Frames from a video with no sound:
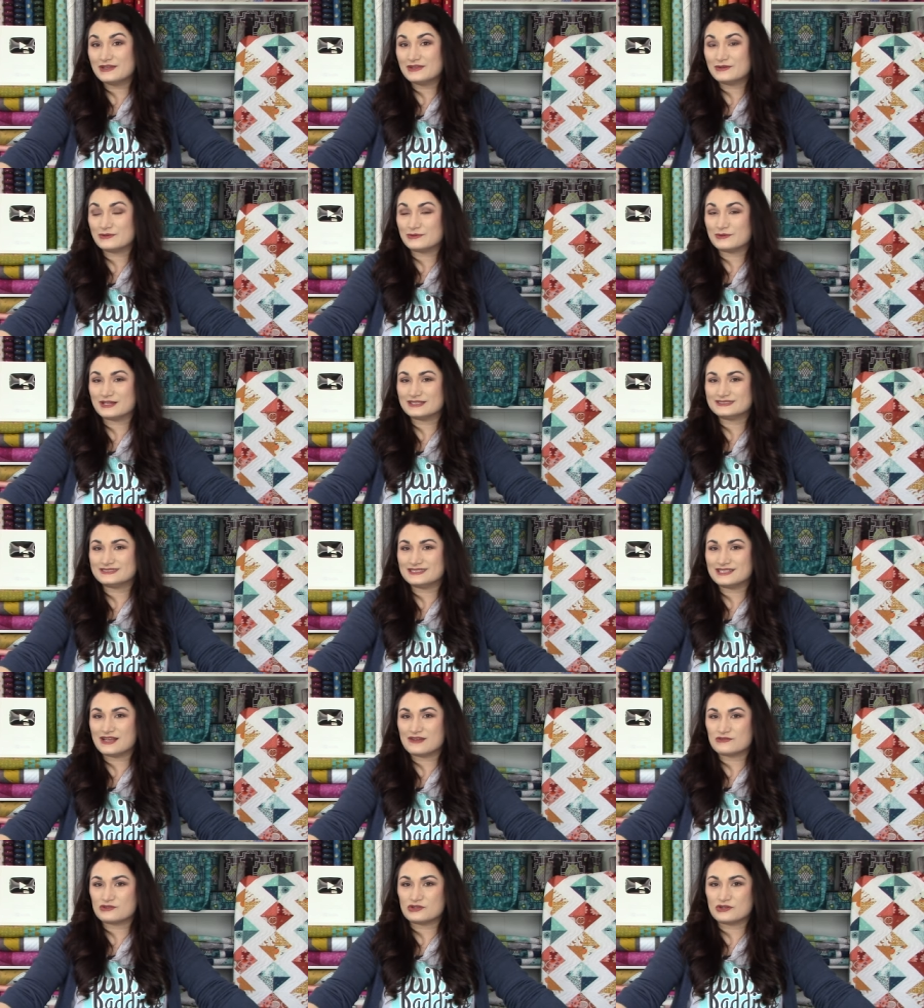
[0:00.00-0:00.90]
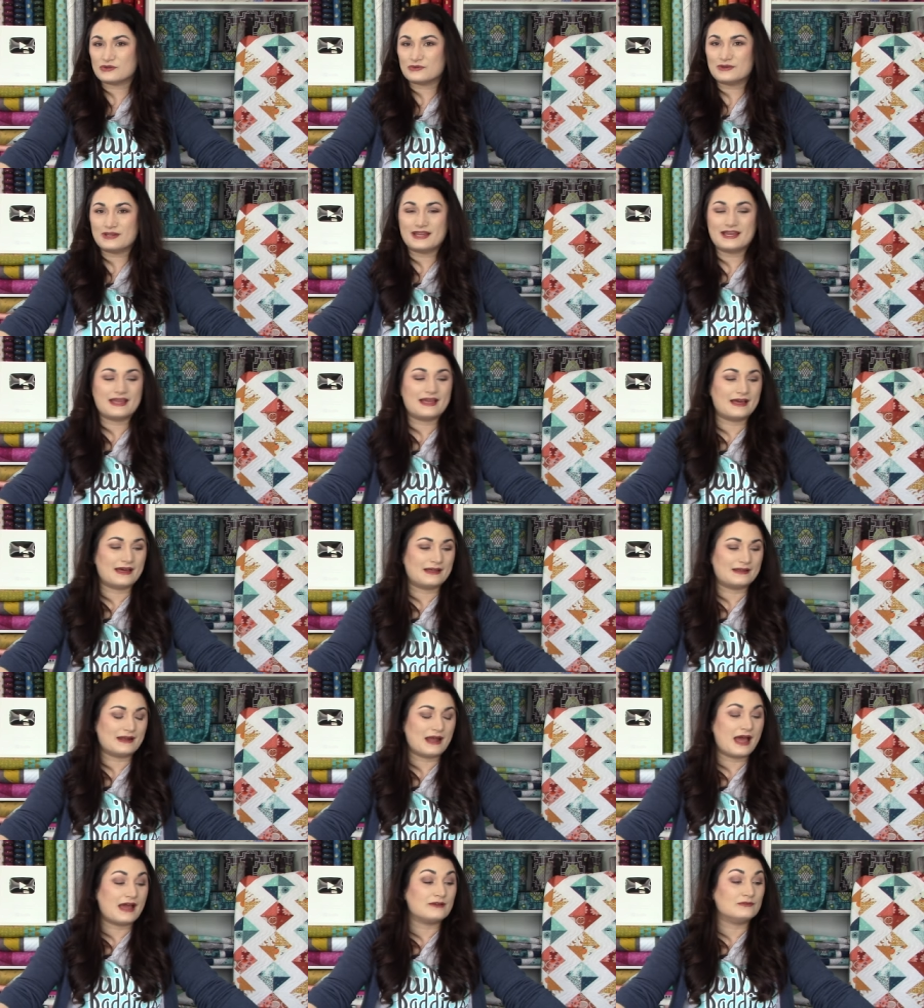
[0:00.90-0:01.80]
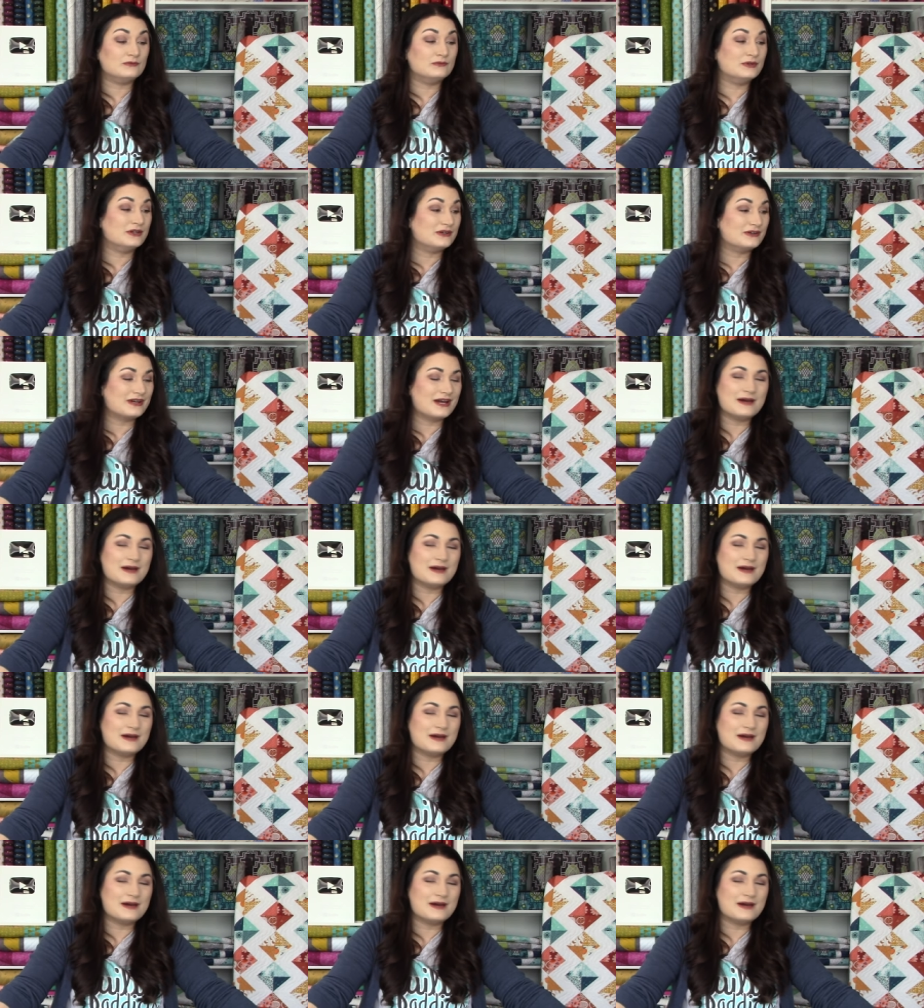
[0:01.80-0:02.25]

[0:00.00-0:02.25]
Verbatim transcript: the rest of the afternoon and I will